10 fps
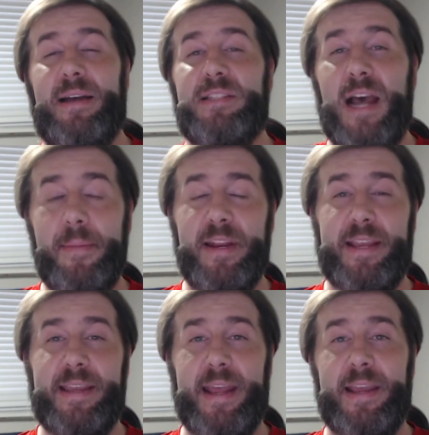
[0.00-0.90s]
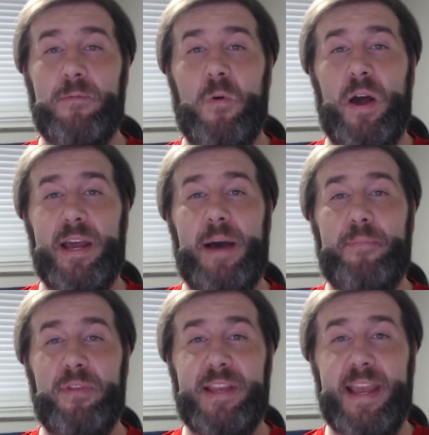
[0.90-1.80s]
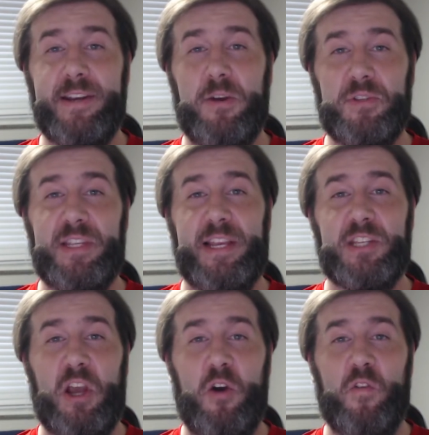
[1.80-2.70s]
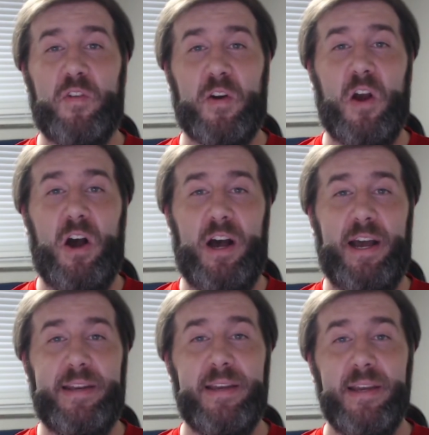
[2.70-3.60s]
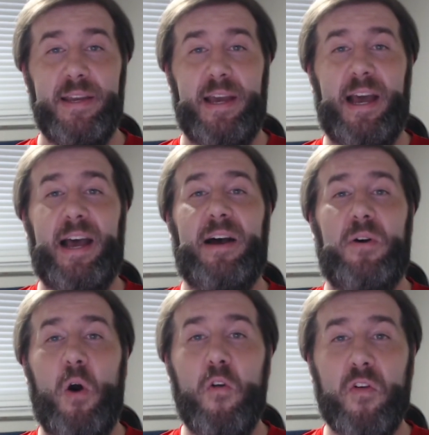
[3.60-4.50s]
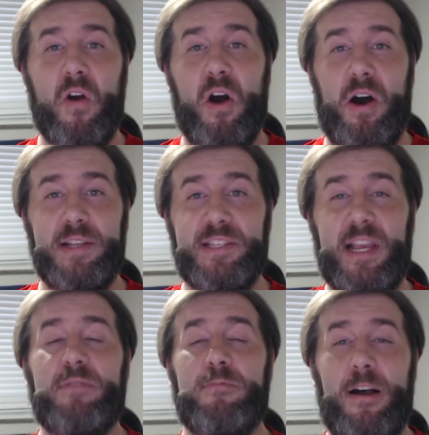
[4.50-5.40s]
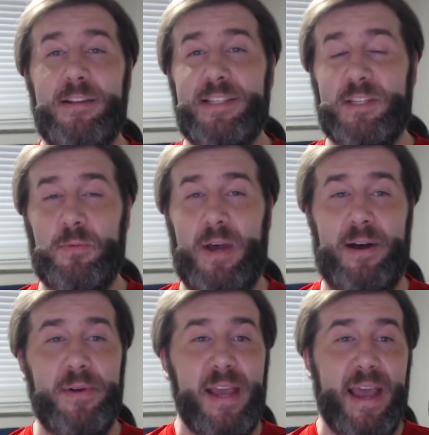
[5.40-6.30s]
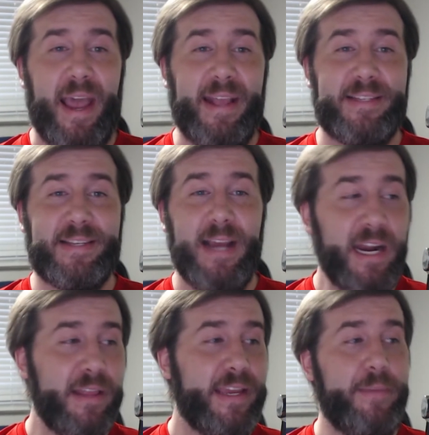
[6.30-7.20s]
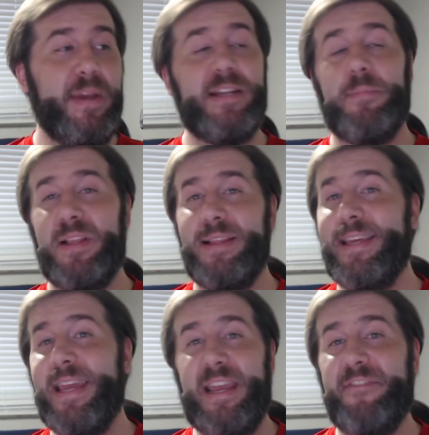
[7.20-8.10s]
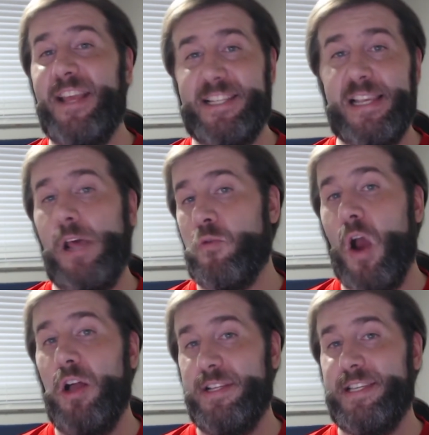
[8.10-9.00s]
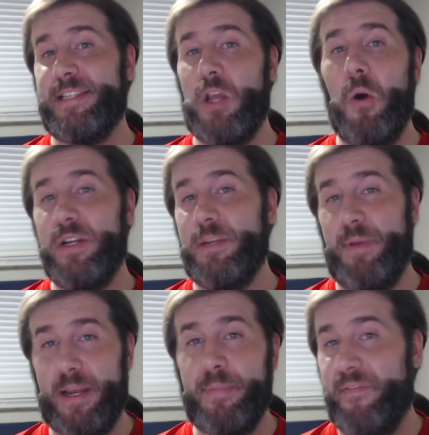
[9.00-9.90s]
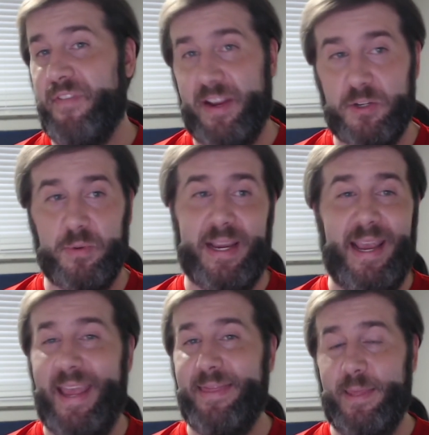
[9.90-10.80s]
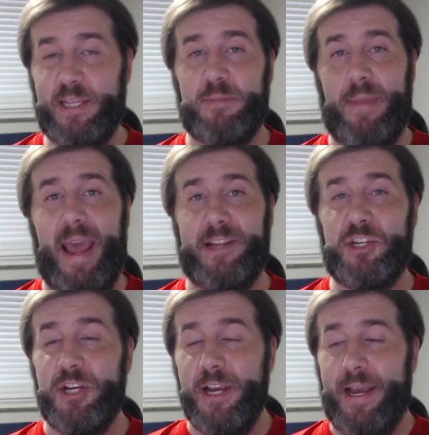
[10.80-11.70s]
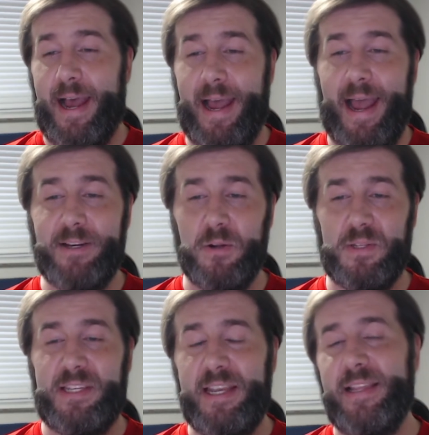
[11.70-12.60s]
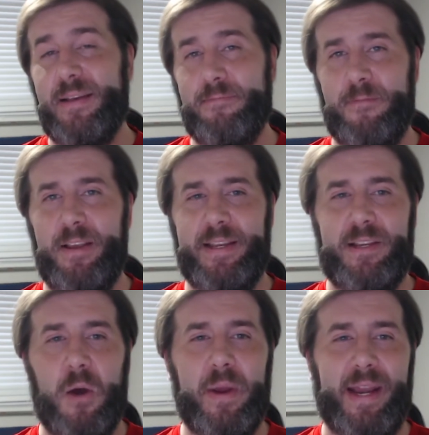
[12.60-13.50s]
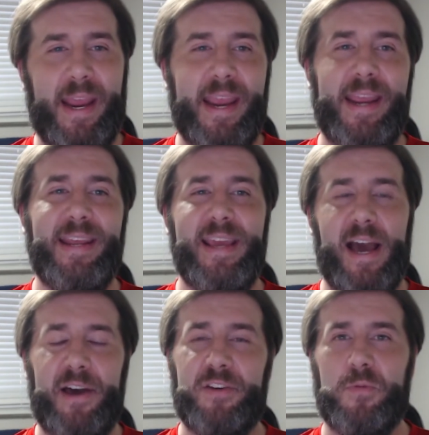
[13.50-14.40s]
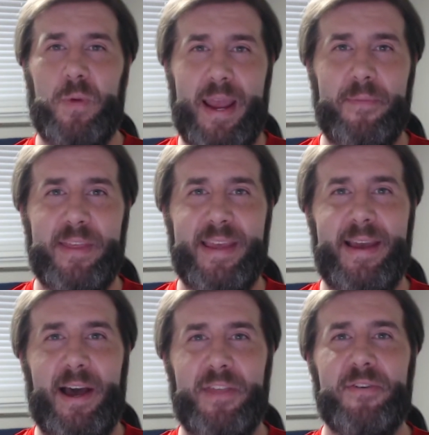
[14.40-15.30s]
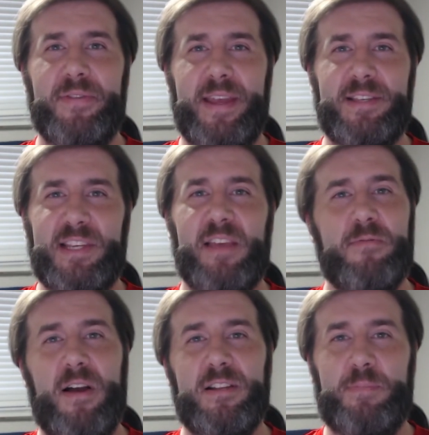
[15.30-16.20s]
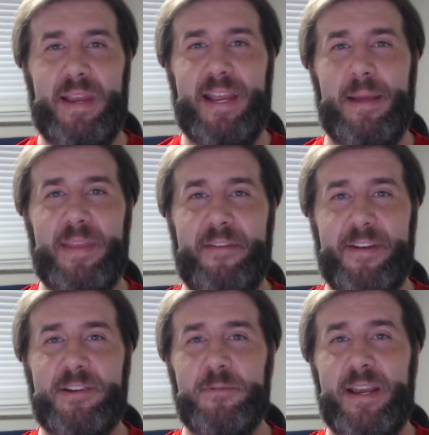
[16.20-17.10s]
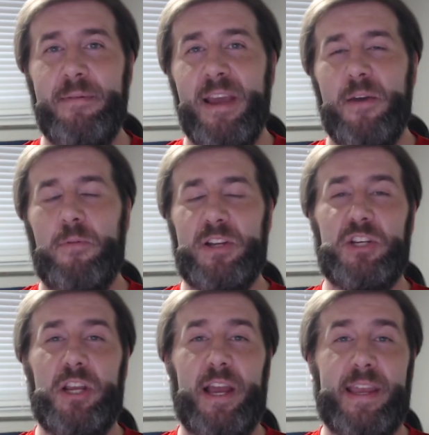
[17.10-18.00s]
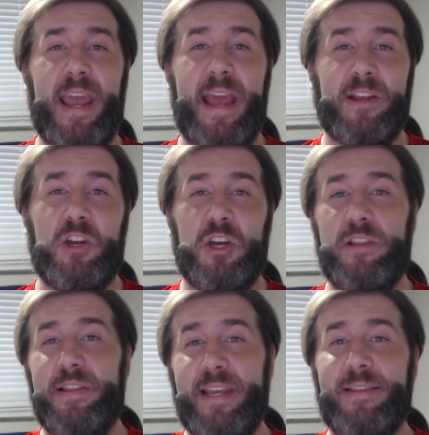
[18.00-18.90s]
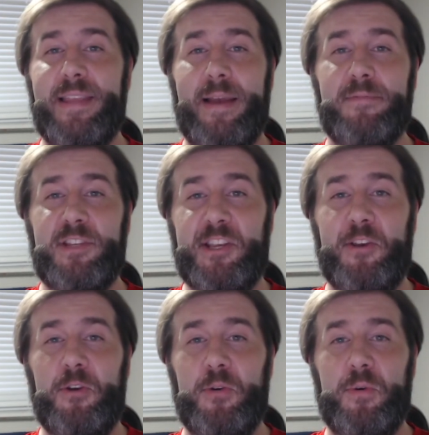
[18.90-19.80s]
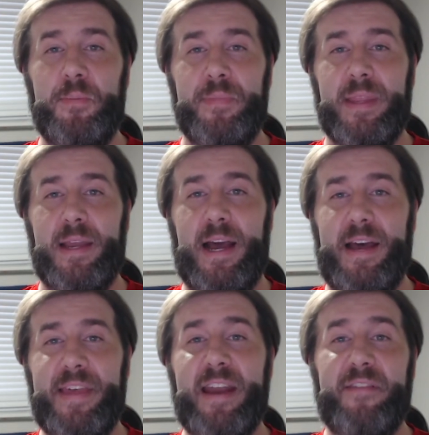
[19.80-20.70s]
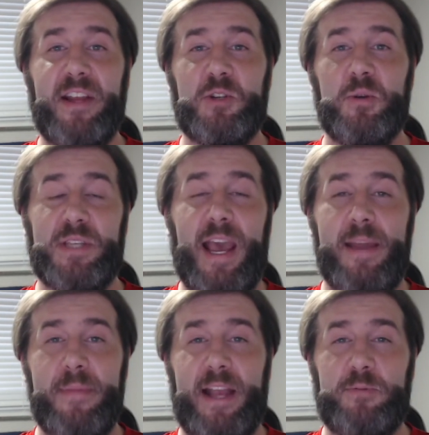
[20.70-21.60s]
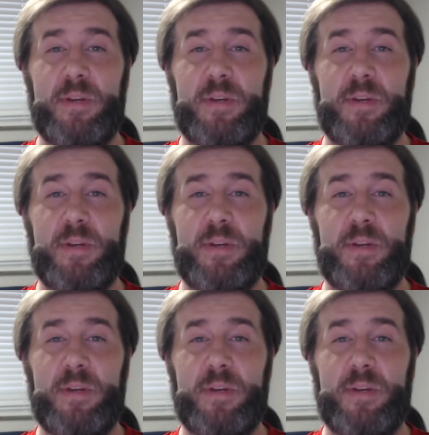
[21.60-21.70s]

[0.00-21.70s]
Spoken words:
Dominic getting one up with the kendo sticks over on Seth Rollins as well. It's gonna lead me to believe that Seth Rollins is going to pick up the victory in this match. I don't see them really going any other way with it other than Seth Rollins picking up that victory, which again could lead them to that eventual tag match,